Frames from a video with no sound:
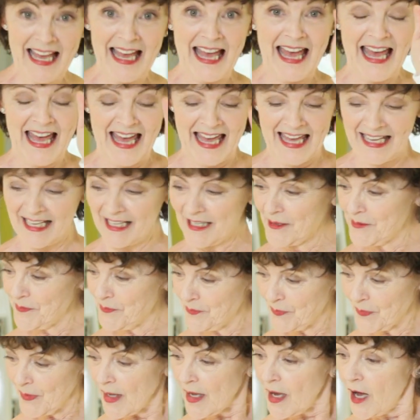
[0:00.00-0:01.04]
Egg.
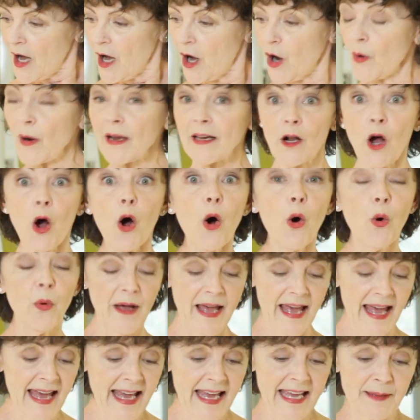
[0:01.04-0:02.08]
All right. Oh,
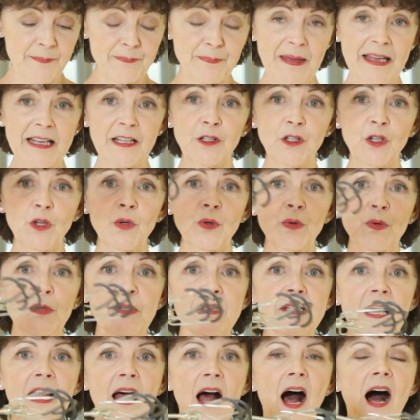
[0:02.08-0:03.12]
hey, big
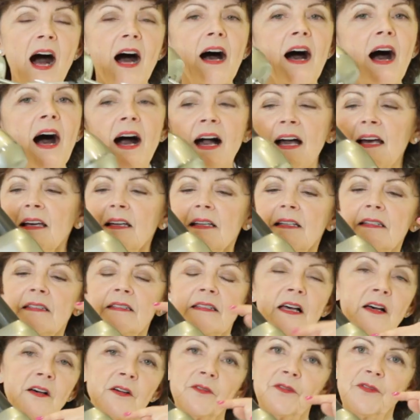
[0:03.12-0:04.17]
news. I
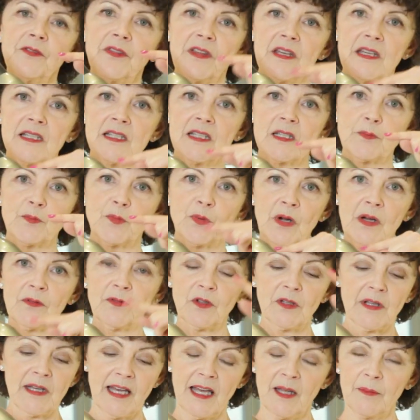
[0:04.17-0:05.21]
love this
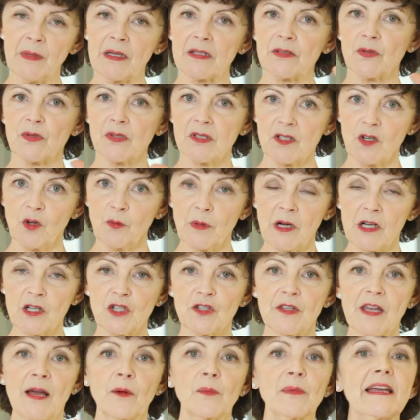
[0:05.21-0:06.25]
Breville hand mixer so much
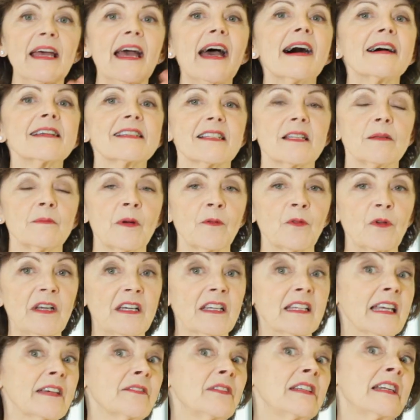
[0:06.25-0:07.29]
that we asked them if we
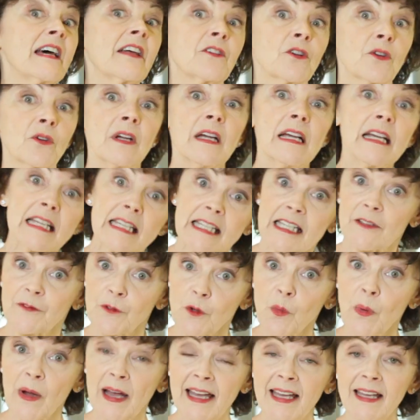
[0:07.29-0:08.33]
could give another
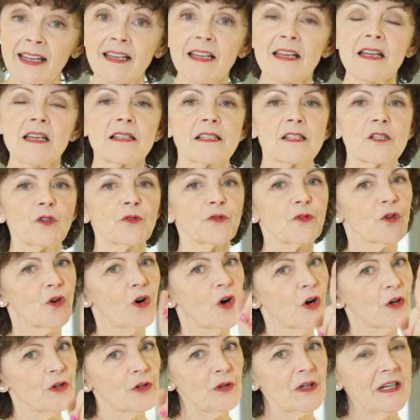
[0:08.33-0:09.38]
giveaway. So for
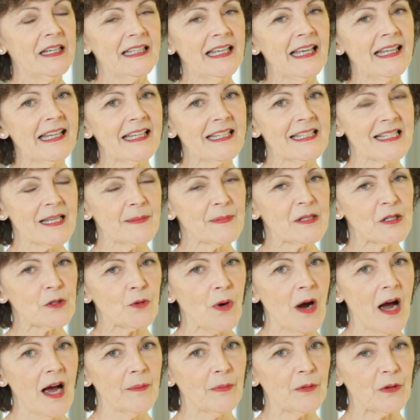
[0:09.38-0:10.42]
all you Canadian
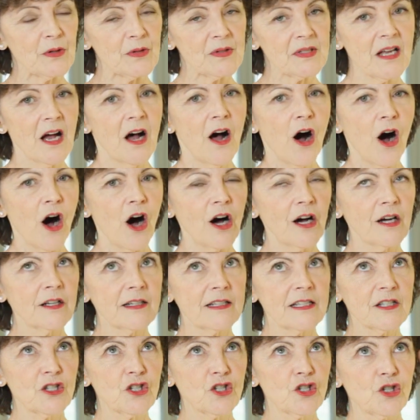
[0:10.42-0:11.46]
subscribers,
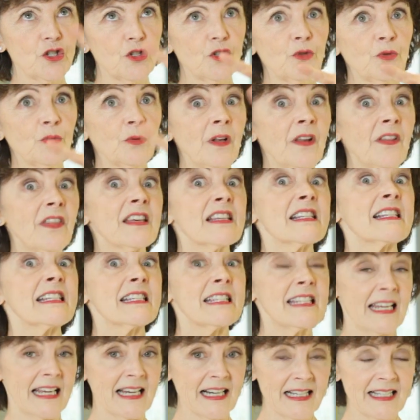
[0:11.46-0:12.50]
on June the
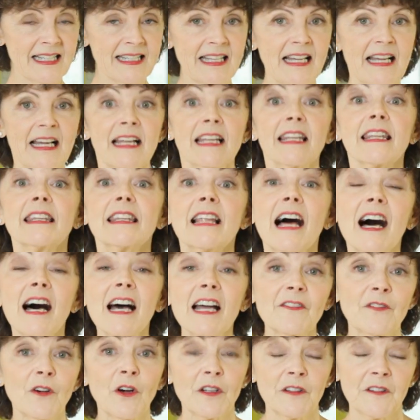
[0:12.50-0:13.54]
6th,
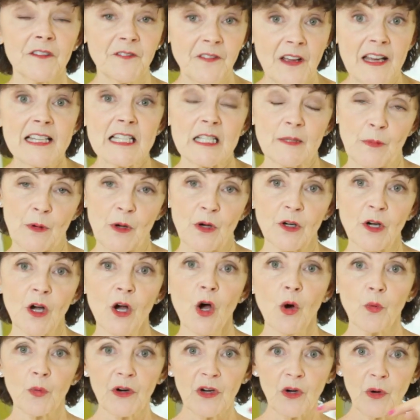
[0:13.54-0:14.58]
live on Facebook,
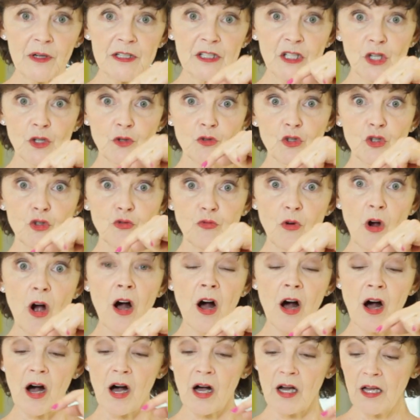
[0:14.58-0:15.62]
we're going to
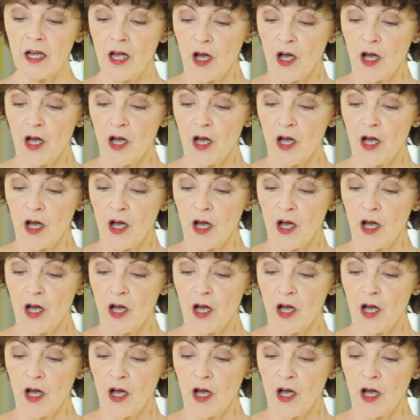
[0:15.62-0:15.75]
draw